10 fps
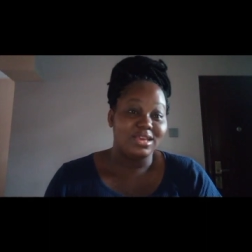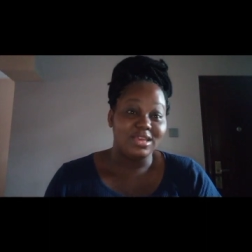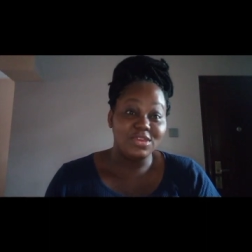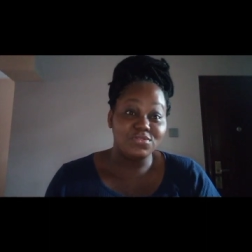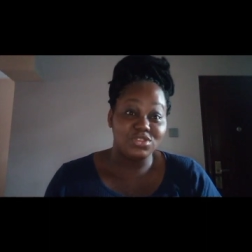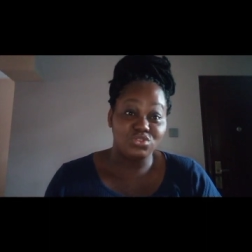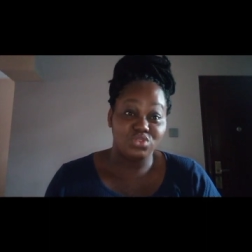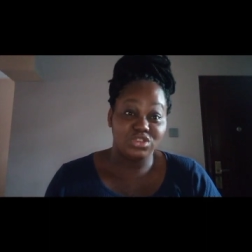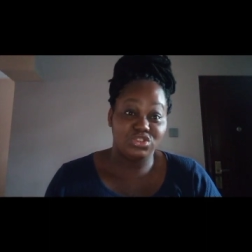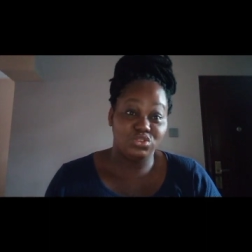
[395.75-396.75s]
If it
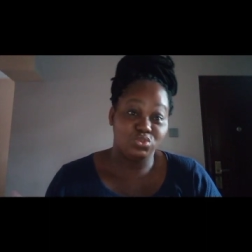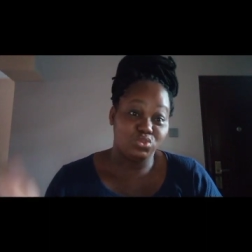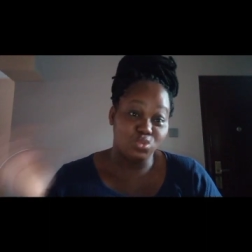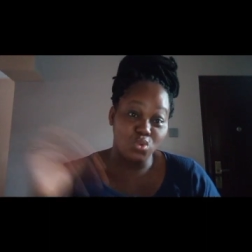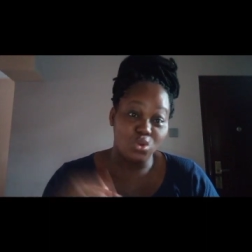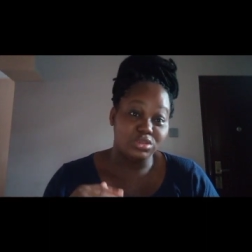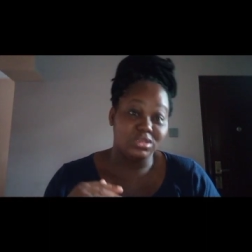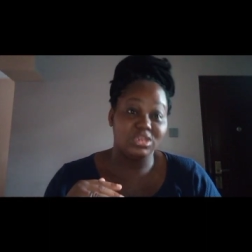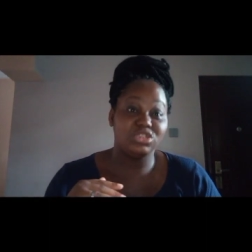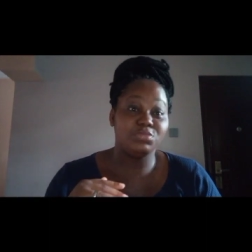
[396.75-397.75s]
interests you to go
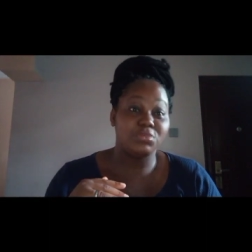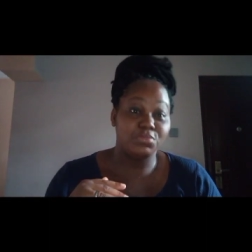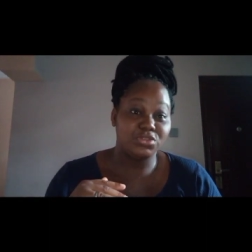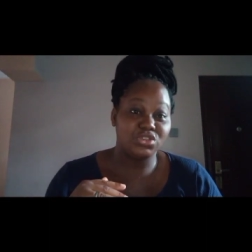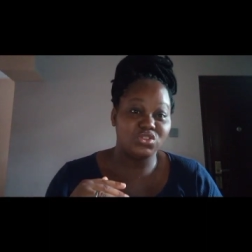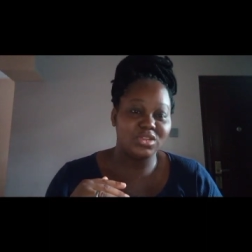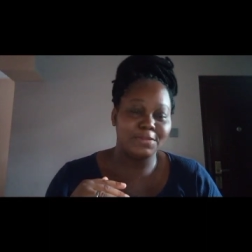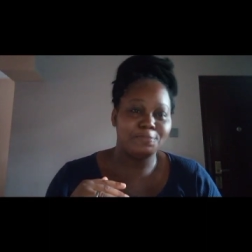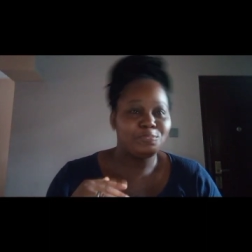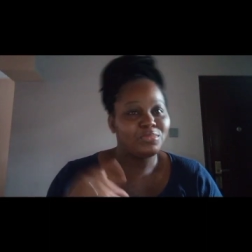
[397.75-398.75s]
on Egypt
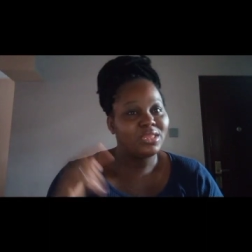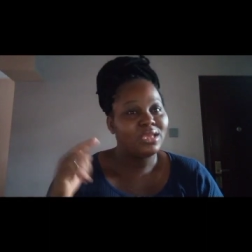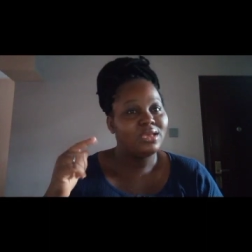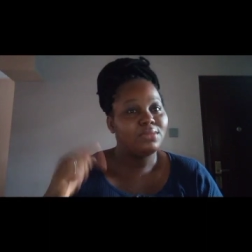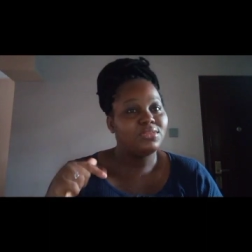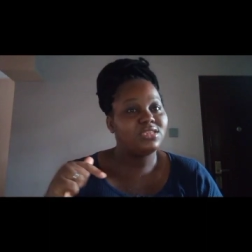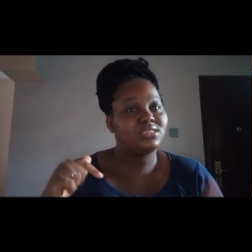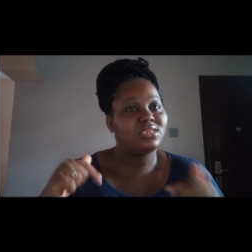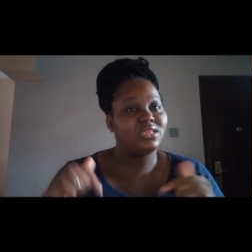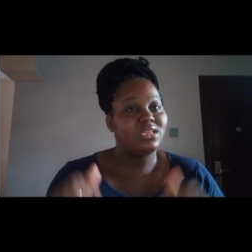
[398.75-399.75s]
importation,
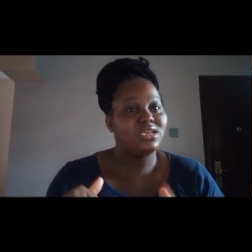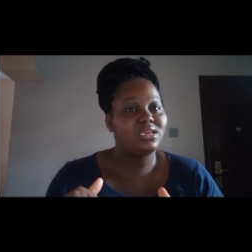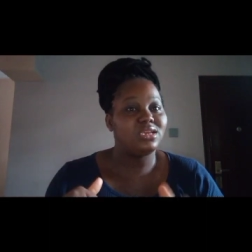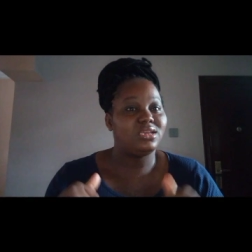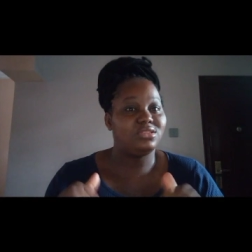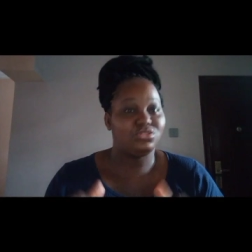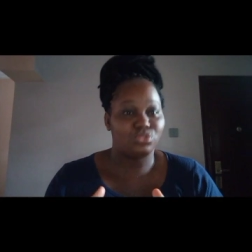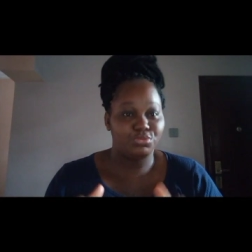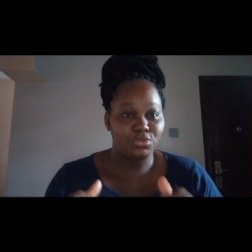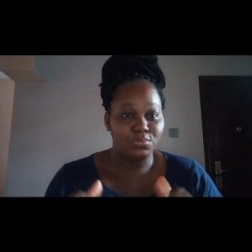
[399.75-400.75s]
please see link in
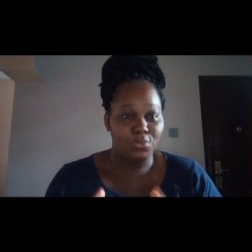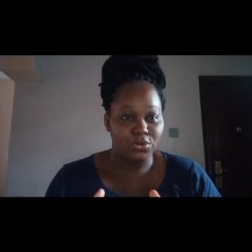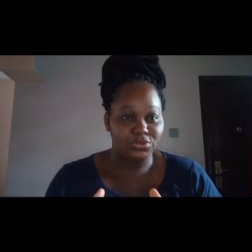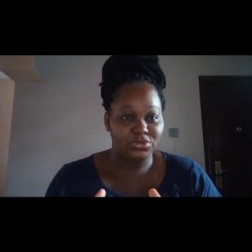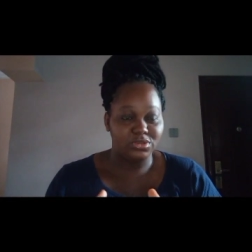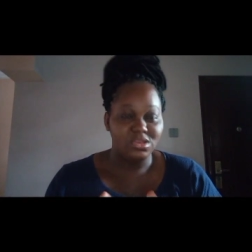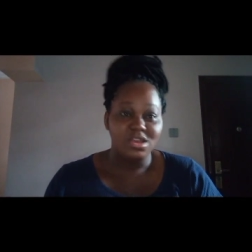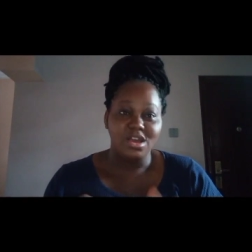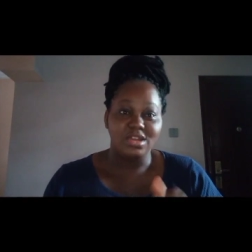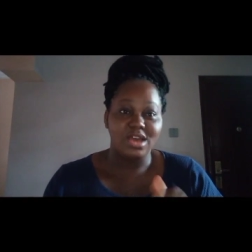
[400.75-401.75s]
description box
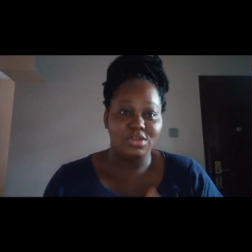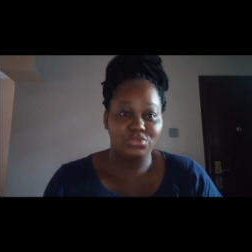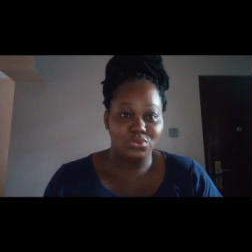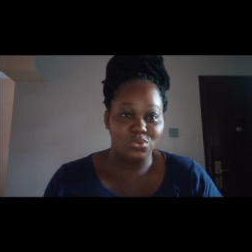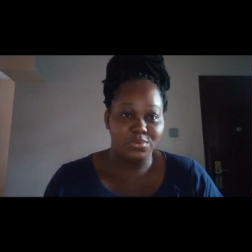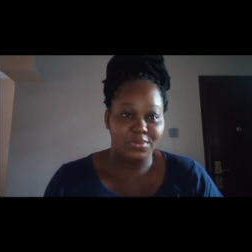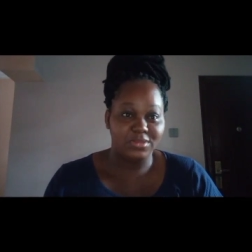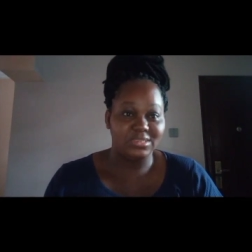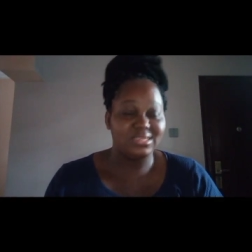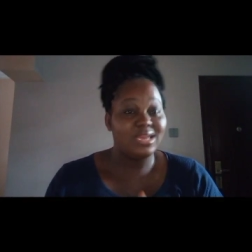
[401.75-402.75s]
and how to go
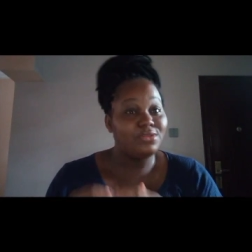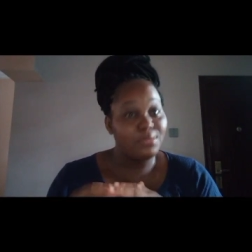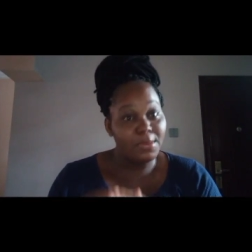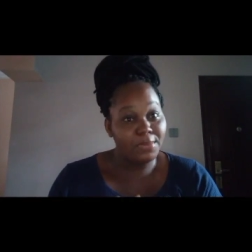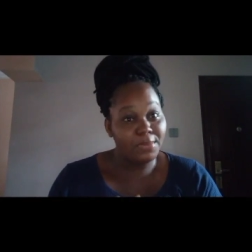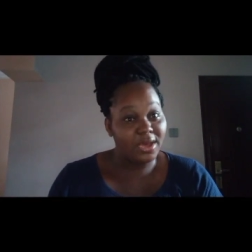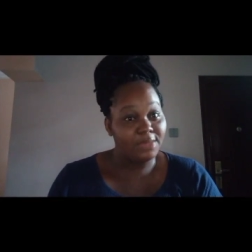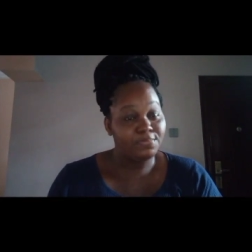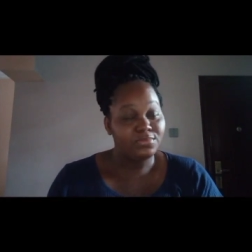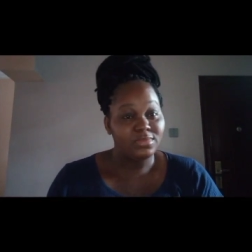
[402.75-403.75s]
about it. And
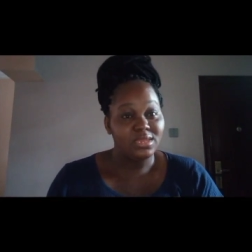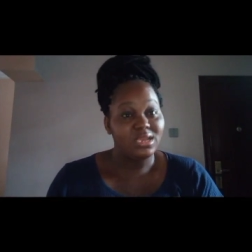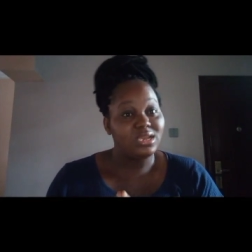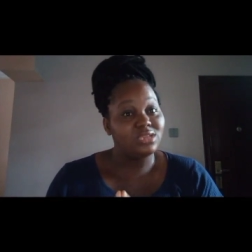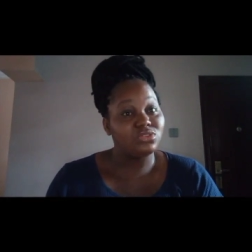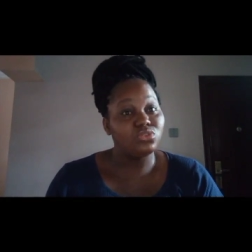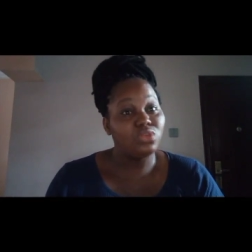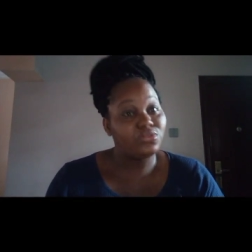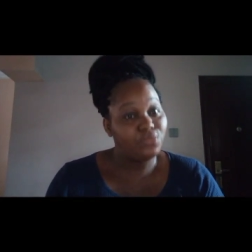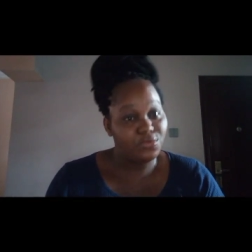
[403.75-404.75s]
remember, it's
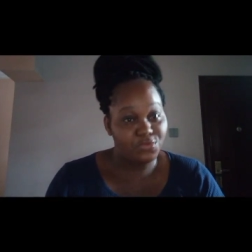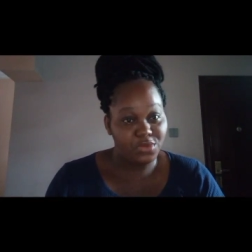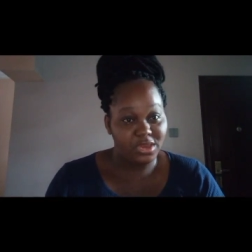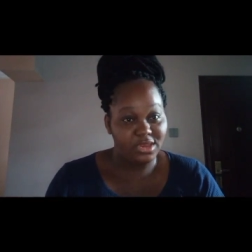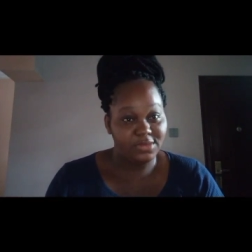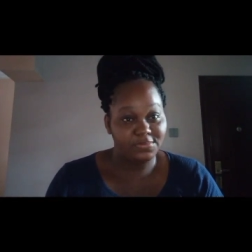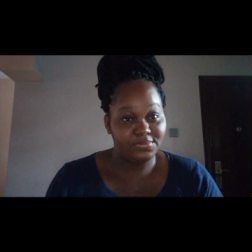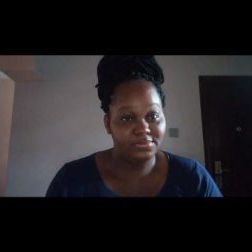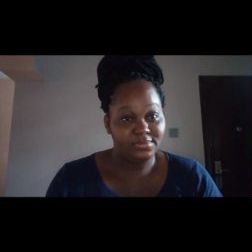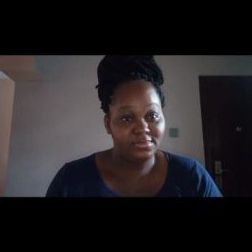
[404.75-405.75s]
not for free.
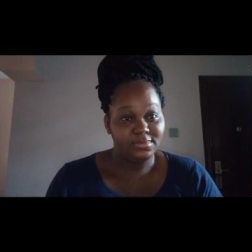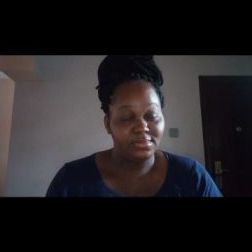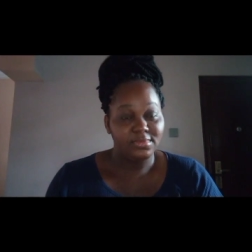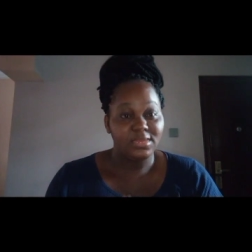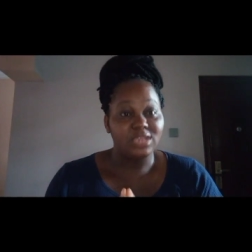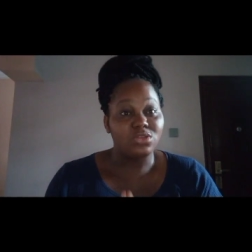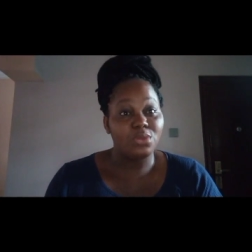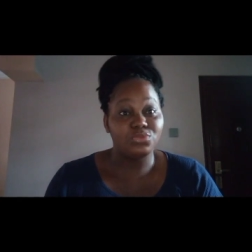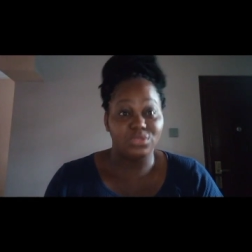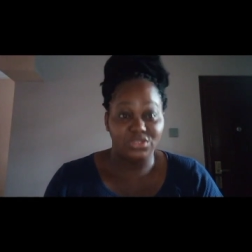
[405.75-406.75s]
It
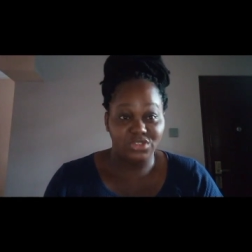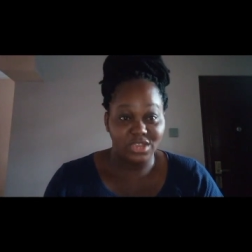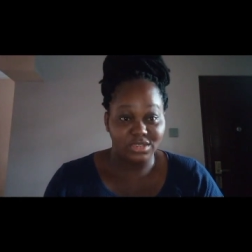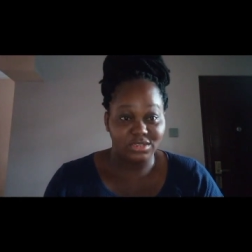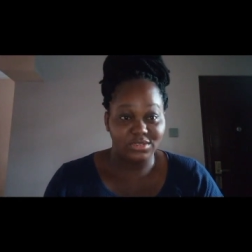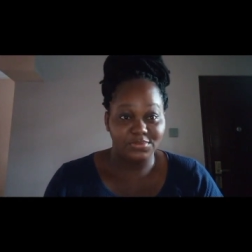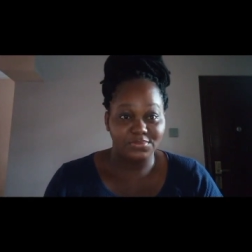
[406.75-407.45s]
comes with a charge.